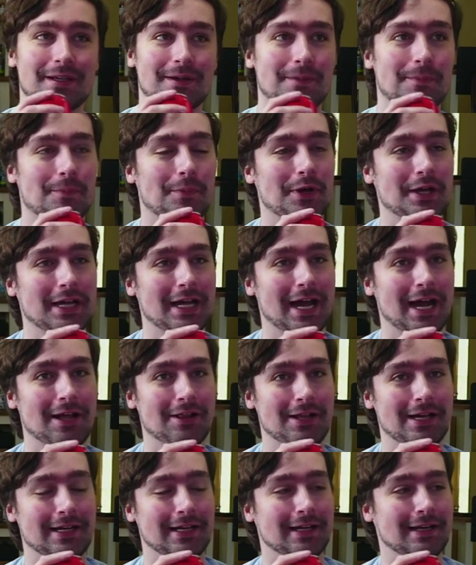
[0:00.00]
but yeah, I
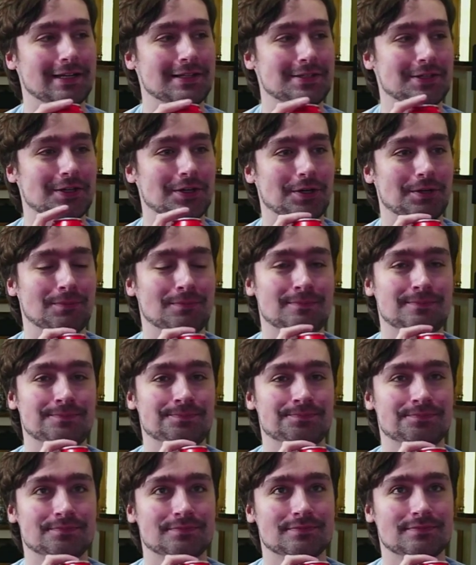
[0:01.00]
like it. It's good.
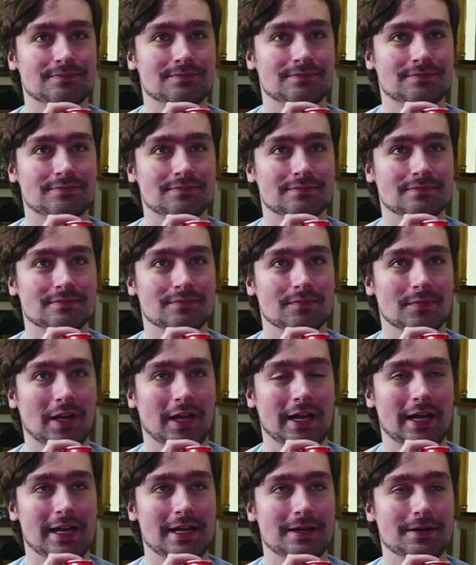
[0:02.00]
I
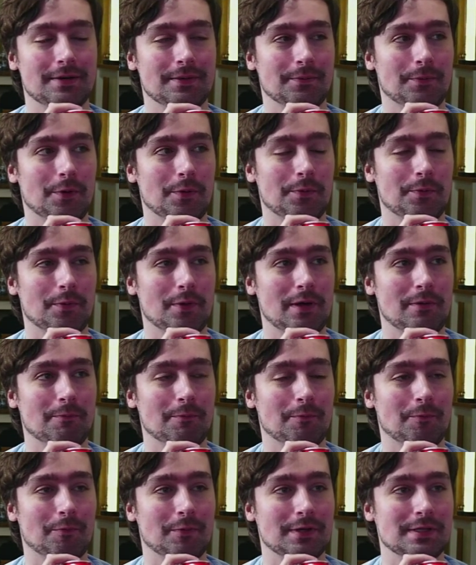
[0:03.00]
had well, one
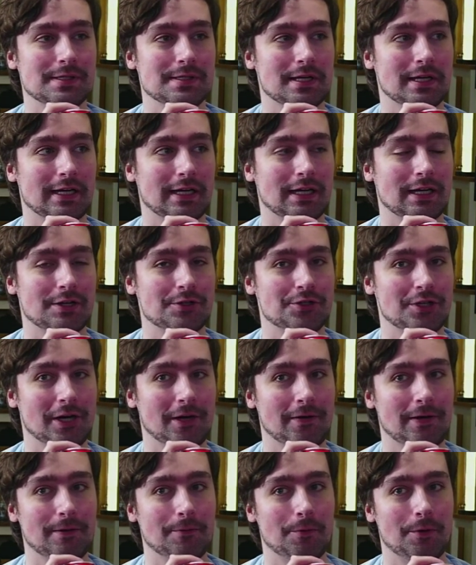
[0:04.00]
was like a
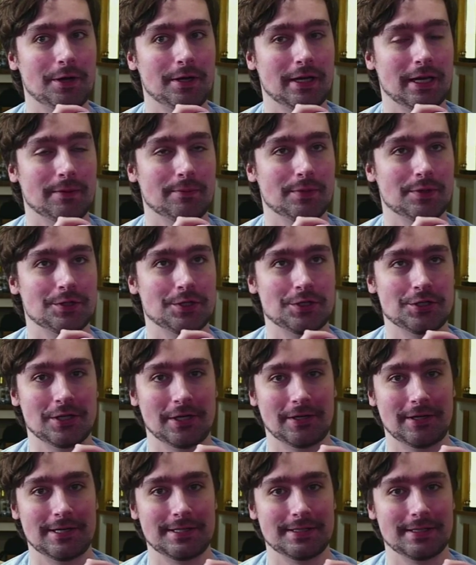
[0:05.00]
cherry one, had a bunch of
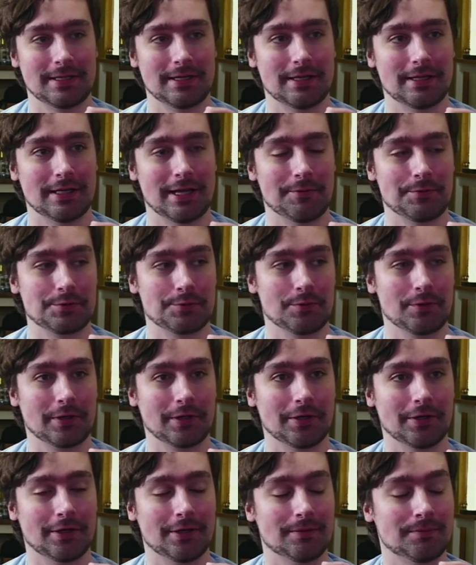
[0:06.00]
cherries in it, and that was really
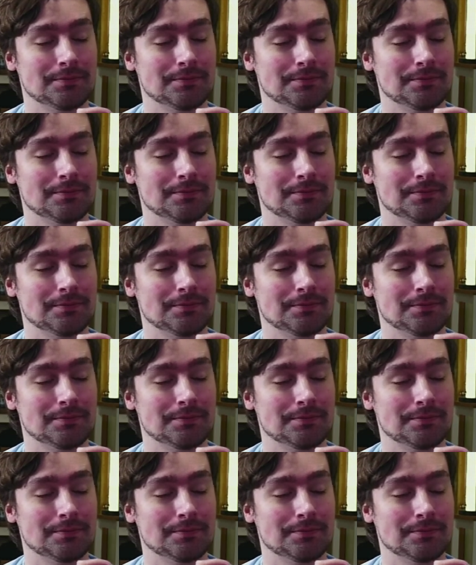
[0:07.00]
good.